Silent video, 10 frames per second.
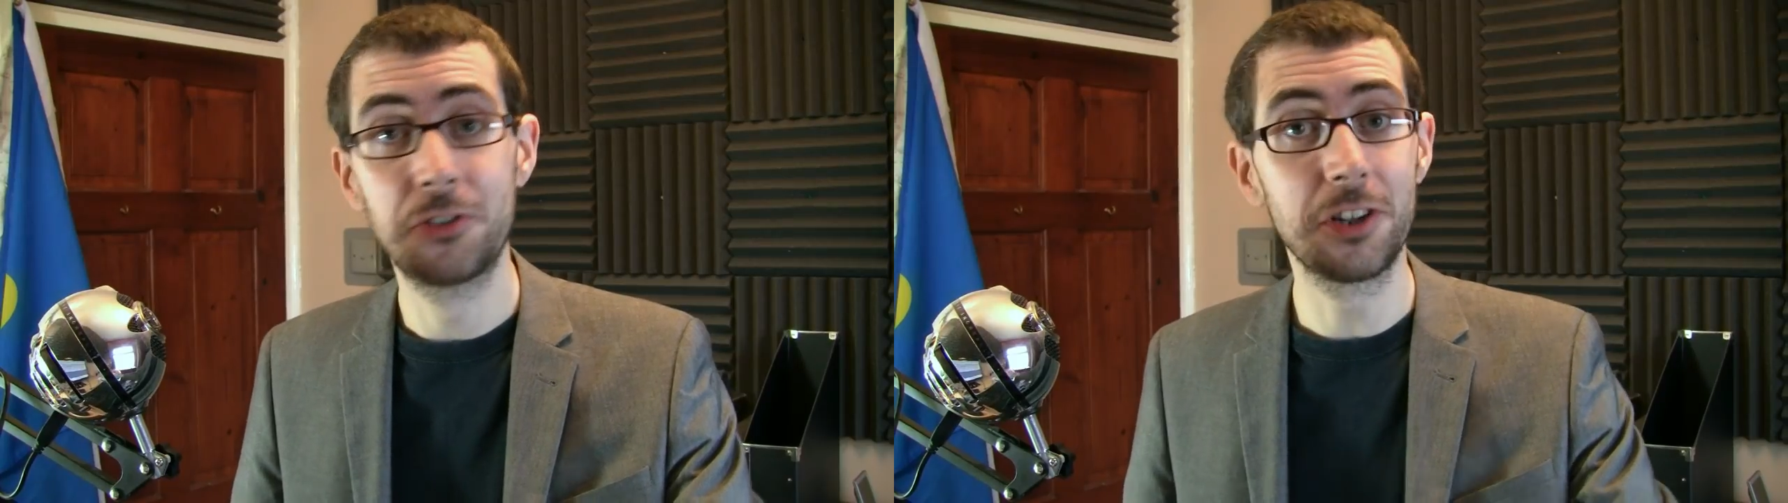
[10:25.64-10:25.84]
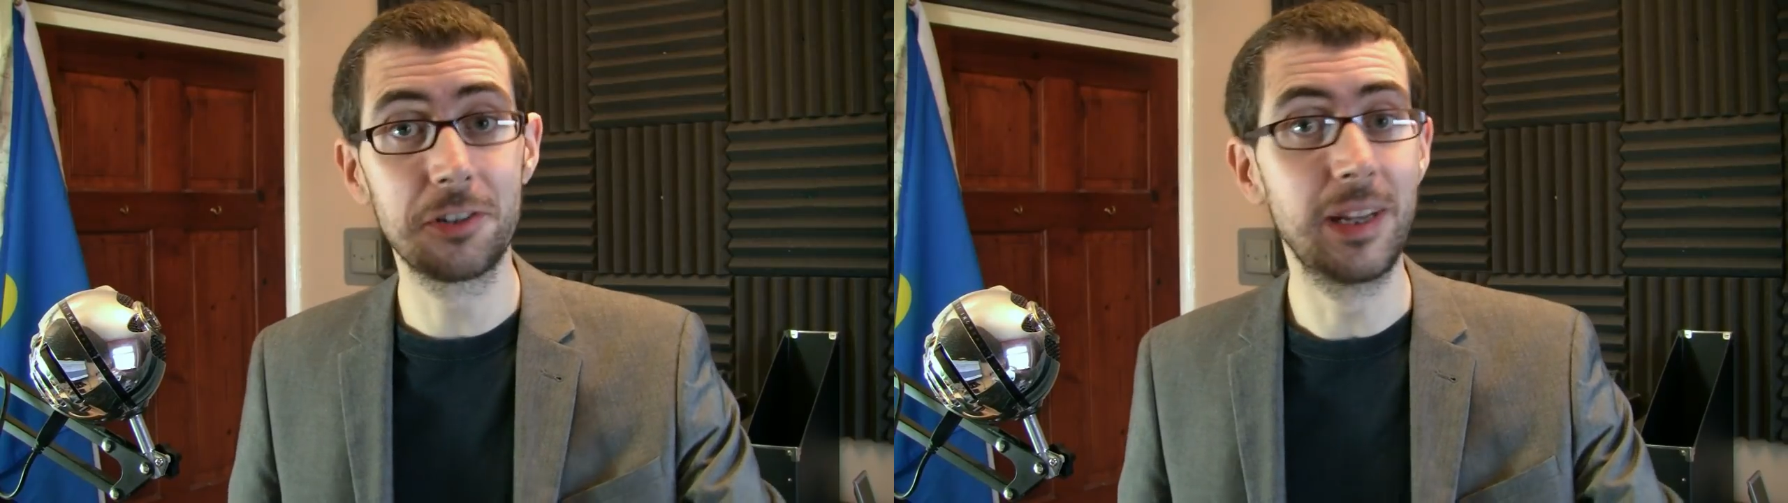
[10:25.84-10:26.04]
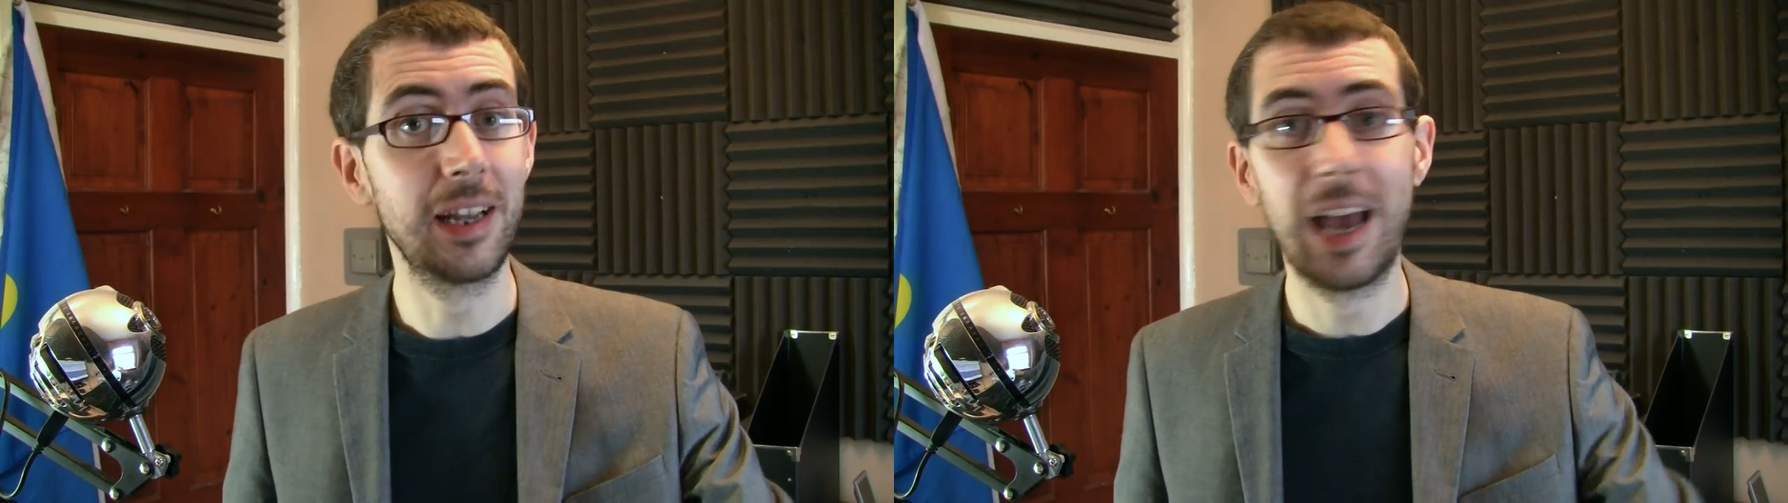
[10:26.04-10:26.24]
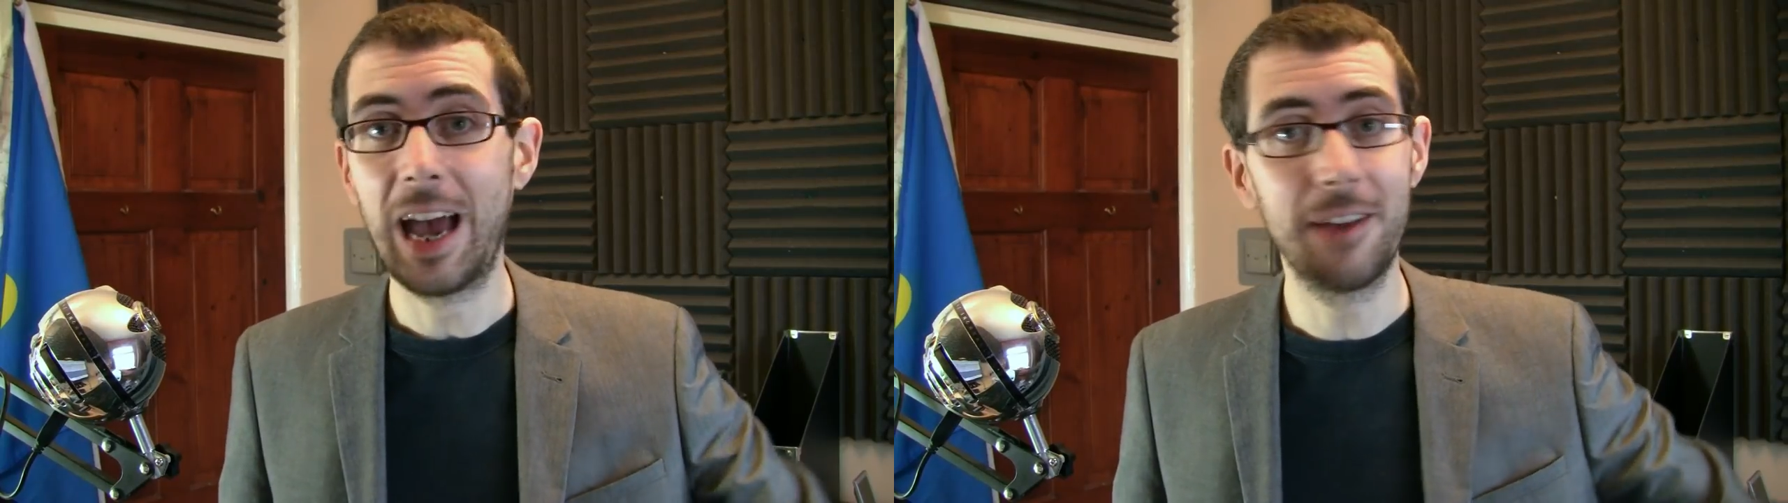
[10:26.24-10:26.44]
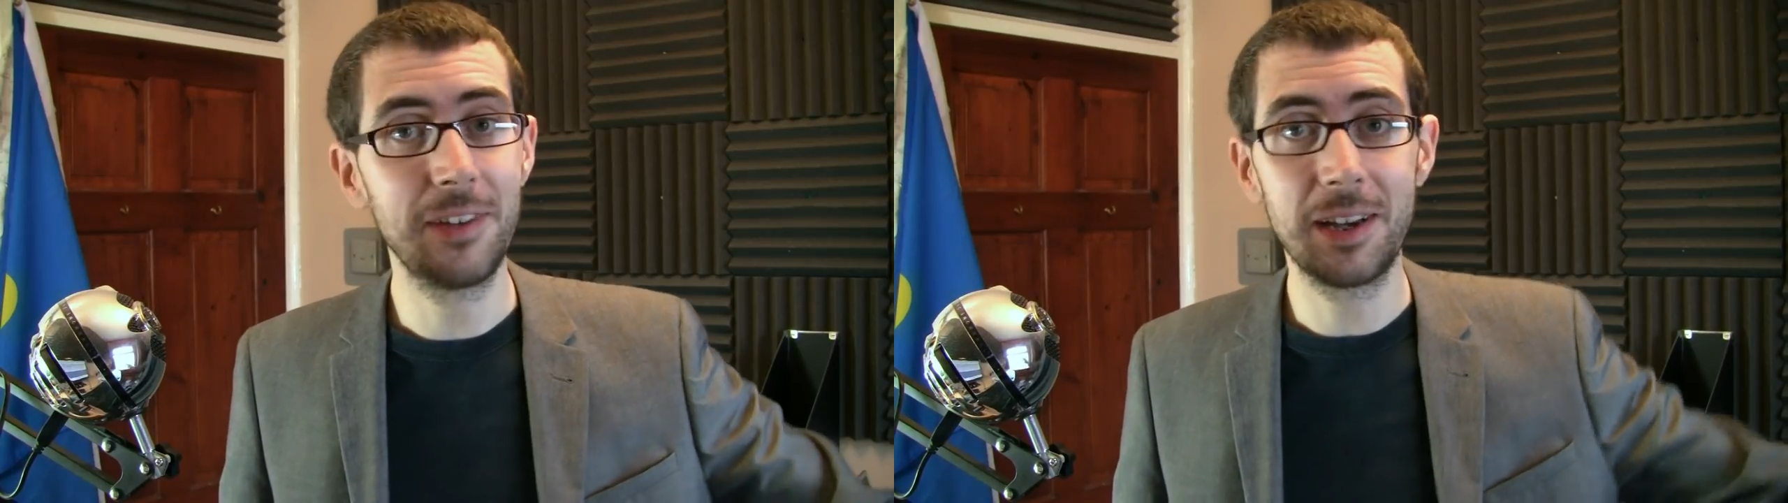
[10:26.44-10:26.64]
Trust me,
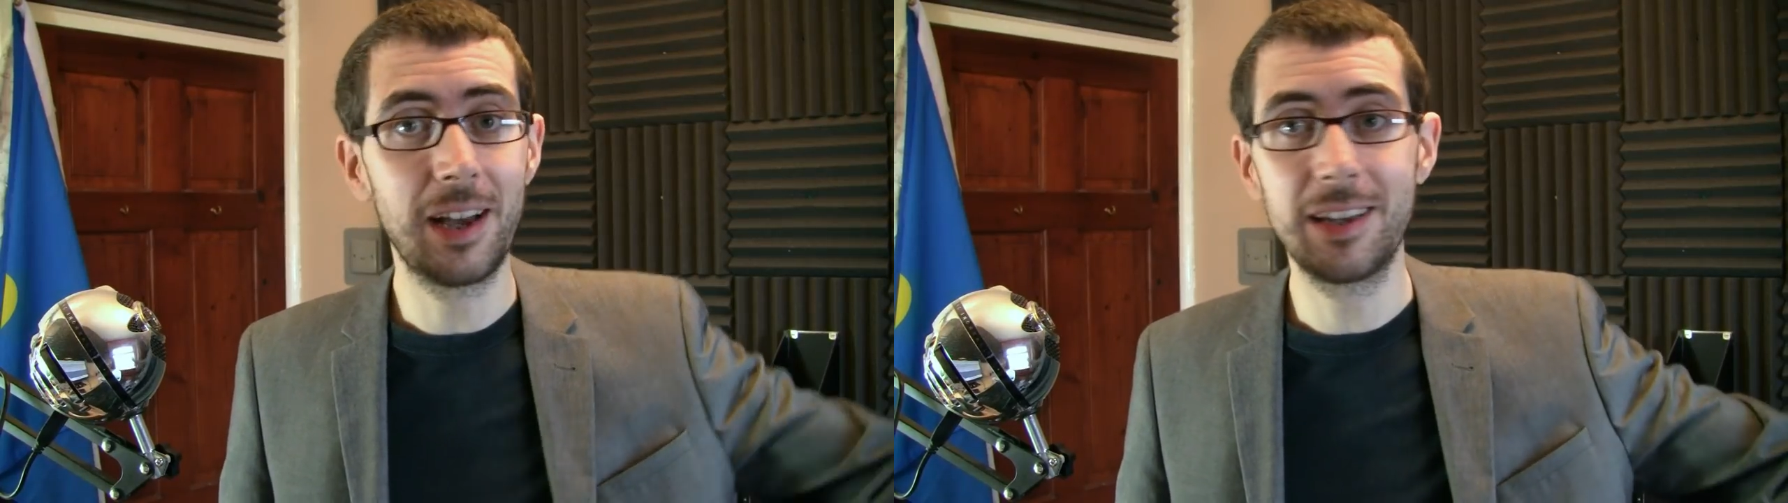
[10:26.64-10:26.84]
having a,